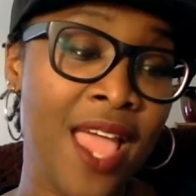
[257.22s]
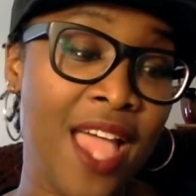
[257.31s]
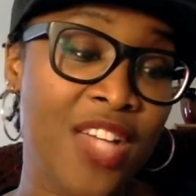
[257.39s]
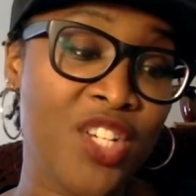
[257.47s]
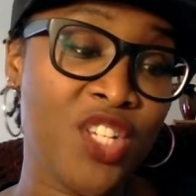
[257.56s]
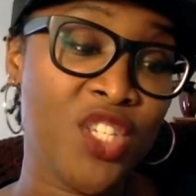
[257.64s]

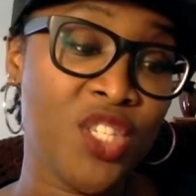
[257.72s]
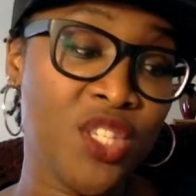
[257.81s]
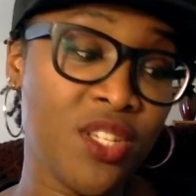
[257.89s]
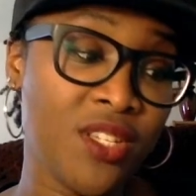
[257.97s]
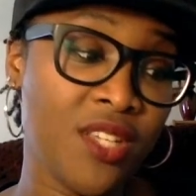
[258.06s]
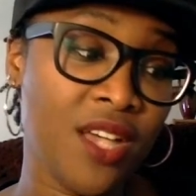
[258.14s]
As she
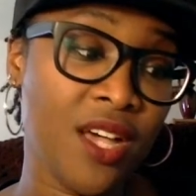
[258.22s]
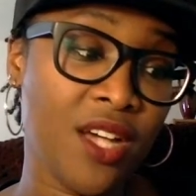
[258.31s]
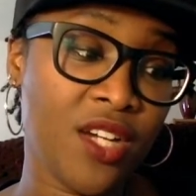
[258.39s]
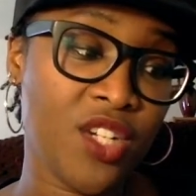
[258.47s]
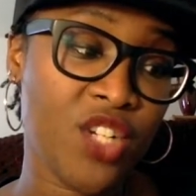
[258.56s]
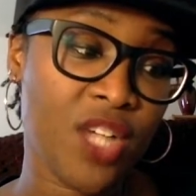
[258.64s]
stood to
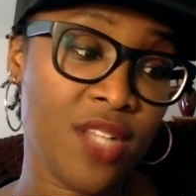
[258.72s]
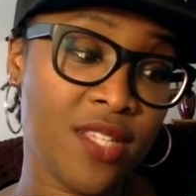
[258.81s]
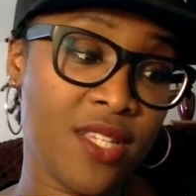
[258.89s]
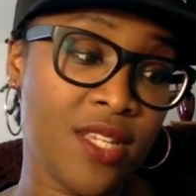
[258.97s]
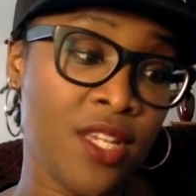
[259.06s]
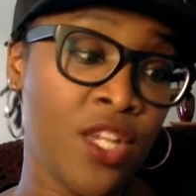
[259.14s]
hug
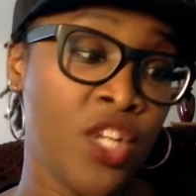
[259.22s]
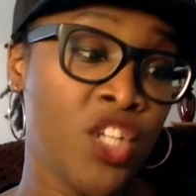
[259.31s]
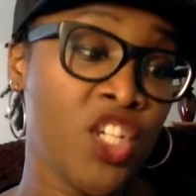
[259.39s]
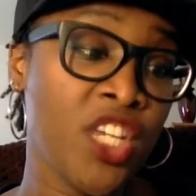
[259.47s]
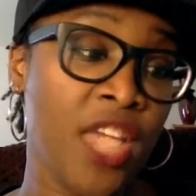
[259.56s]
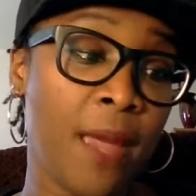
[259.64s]
Ashanta,
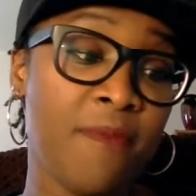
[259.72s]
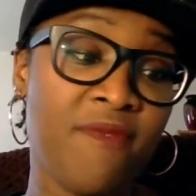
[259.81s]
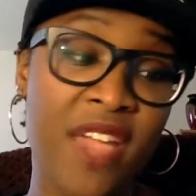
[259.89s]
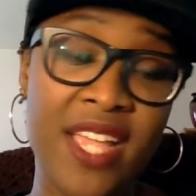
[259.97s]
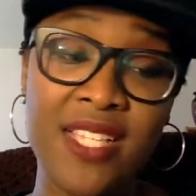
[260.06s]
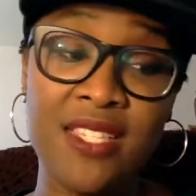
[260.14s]
she came
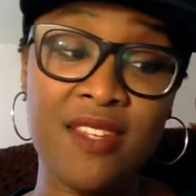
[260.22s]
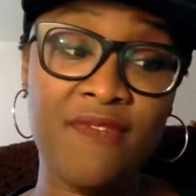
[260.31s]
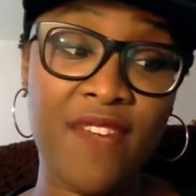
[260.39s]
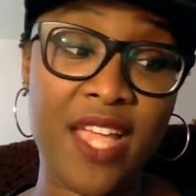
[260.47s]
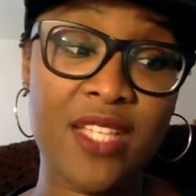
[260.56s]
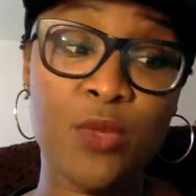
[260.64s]
face to
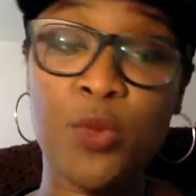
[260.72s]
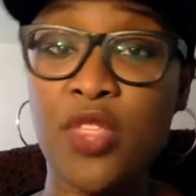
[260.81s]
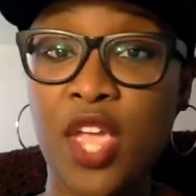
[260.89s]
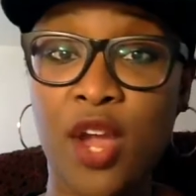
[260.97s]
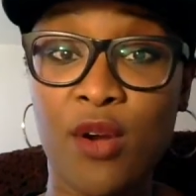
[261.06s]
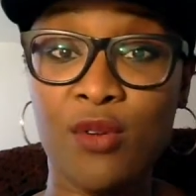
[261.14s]
face with
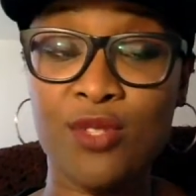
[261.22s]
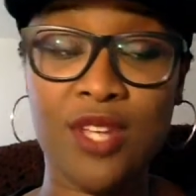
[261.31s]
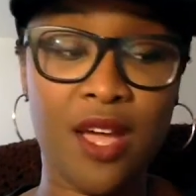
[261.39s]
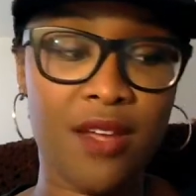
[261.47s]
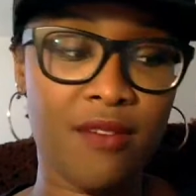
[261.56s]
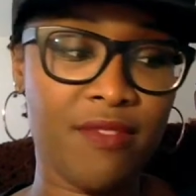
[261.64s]
Harold
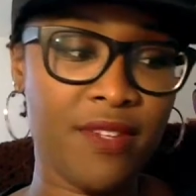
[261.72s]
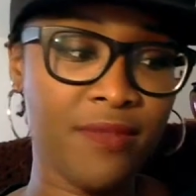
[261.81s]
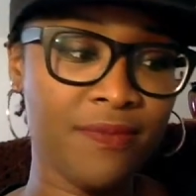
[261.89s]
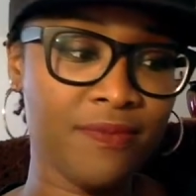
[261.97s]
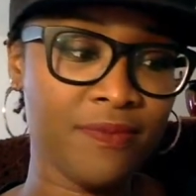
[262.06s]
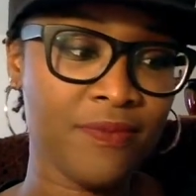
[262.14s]

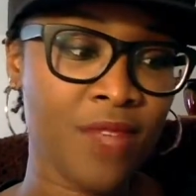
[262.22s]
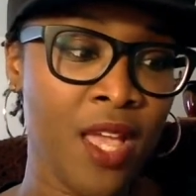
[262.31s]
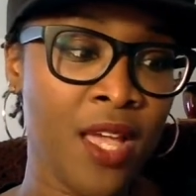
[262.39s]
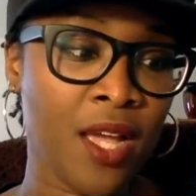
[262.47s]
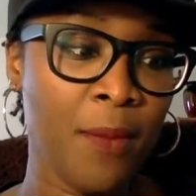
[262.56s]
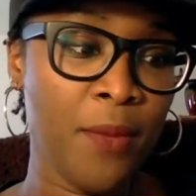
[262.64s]
Donovan.
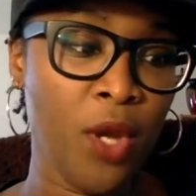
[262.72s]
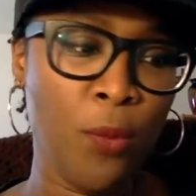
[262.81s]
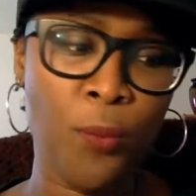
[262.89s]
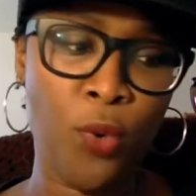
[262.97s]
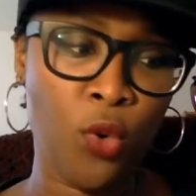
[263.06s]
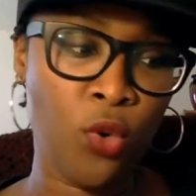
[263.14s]

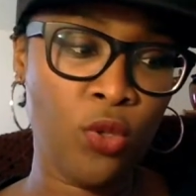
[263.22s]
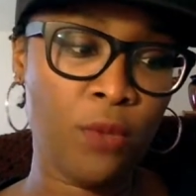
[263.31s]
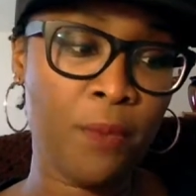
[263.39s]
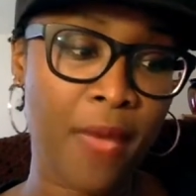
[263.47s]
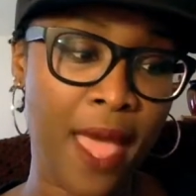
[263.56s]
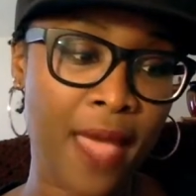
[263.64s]
Camille
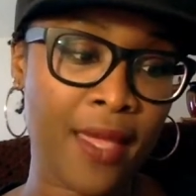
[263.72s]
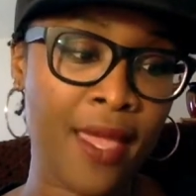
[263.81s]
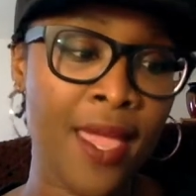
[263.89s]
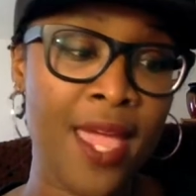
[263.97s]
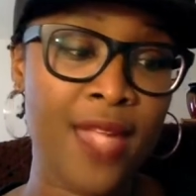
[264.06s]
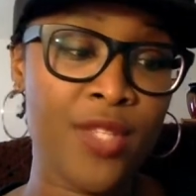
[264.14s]
pulled back
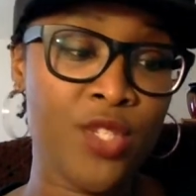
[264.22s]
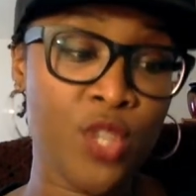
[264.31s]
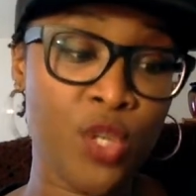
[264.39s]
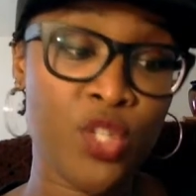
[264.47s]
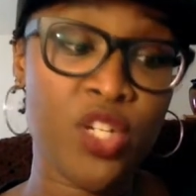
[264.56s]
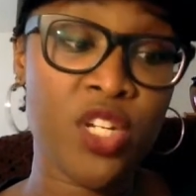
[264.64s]
and
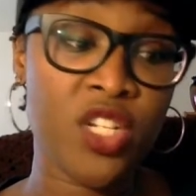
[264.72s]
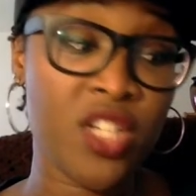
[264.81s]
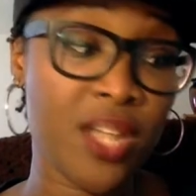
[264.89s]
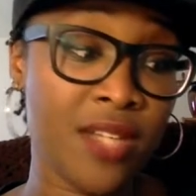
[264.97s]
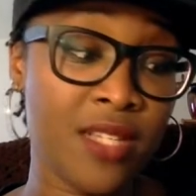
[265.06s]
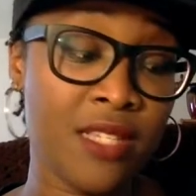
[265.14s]
searched
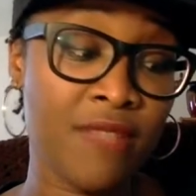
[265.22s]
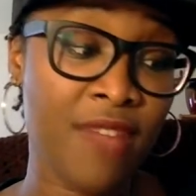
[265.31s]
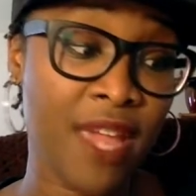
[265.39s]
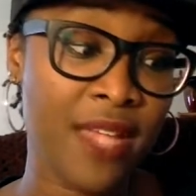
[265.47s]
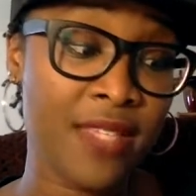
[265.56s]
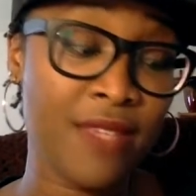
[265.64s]
Ashanta's
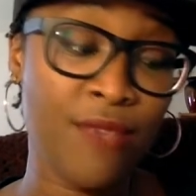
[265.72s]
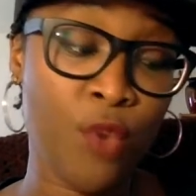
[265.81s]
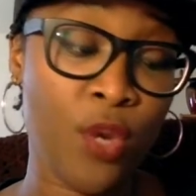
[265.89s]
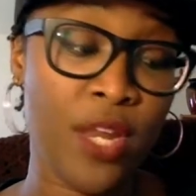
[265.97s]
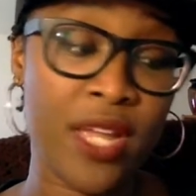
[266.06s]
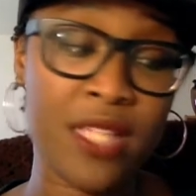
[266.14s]
face
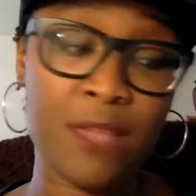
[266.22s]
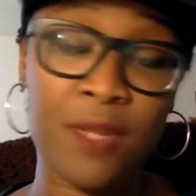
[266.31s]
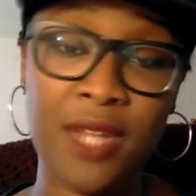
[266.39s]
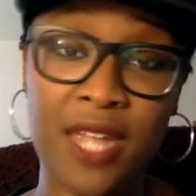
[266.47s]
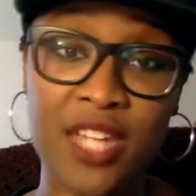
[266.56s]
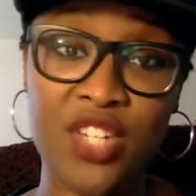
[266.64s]
for an
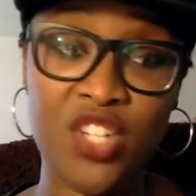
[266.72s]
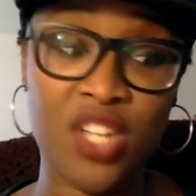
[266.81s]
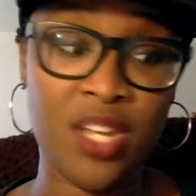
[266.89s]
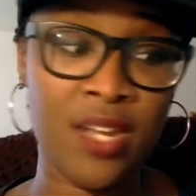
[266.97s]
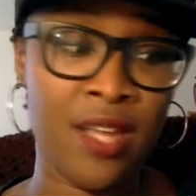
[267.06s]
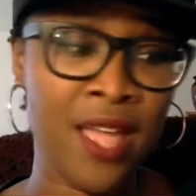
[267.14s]

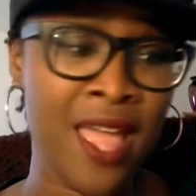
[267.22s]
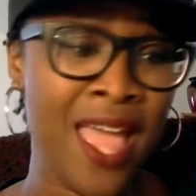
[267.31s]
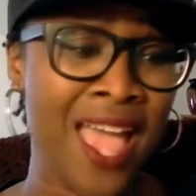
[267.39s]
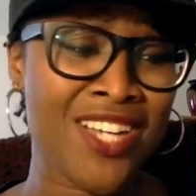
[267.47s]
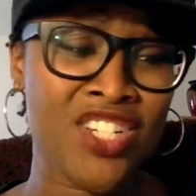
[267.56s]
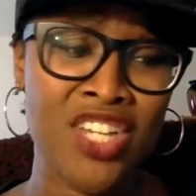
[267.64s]
explanation.
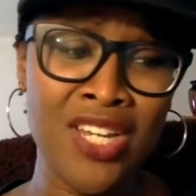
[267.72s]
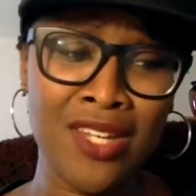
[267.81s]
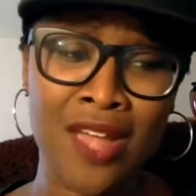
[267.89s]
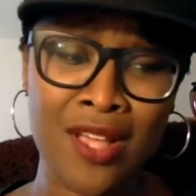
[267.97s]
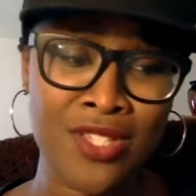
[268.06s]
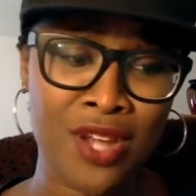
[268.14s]
Had she
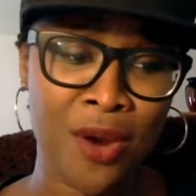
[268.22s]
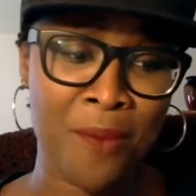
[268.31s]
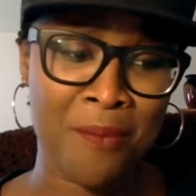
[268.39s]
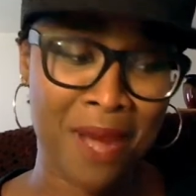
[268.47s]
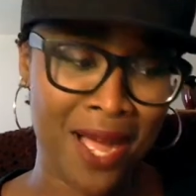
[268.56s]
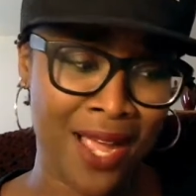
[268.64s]
lost her
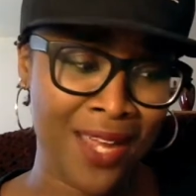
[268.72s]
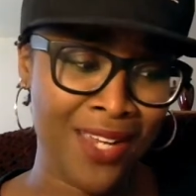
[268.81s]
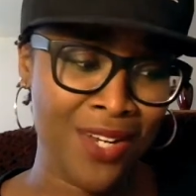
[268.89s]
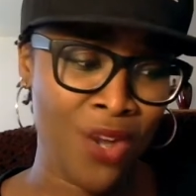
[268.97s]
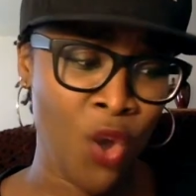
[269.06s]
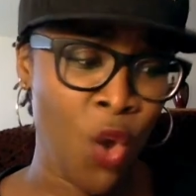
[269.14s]

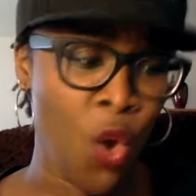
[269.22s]
mind?